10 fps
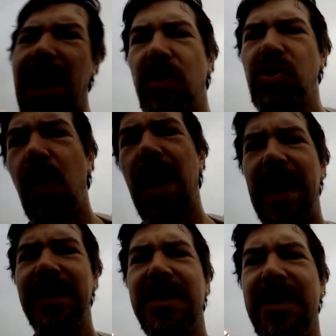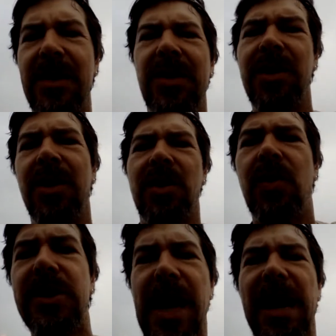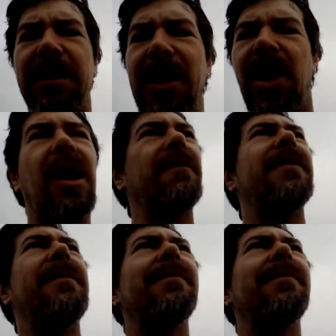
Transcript: out twice, which hacked me off.